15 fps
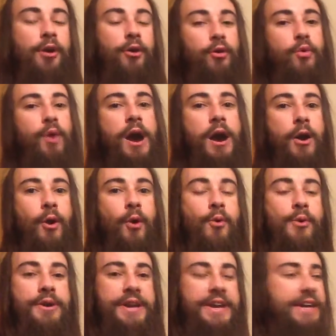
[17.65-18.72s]

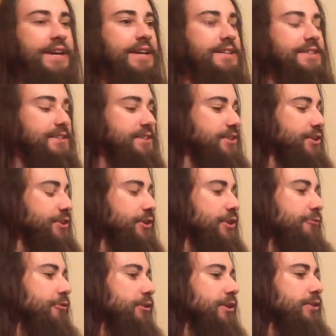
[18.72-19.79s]
Wow is the
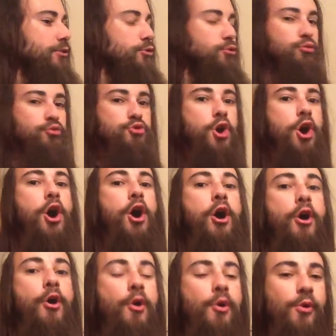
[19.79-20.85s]
equivalent to
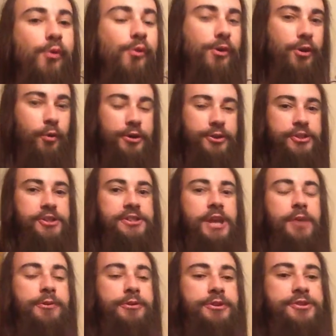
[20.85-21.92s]
whoa. What you
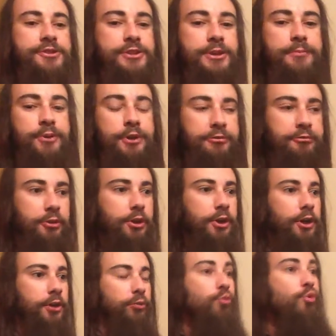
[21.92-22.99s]
say when you see a beautiful
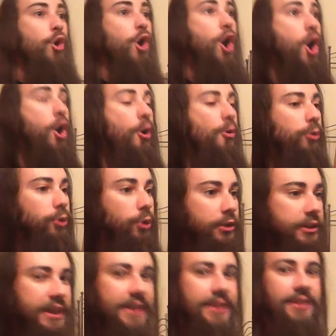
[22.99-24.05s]
girl. Whoa,
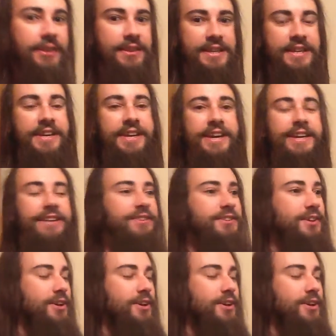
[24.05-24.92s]
look at that.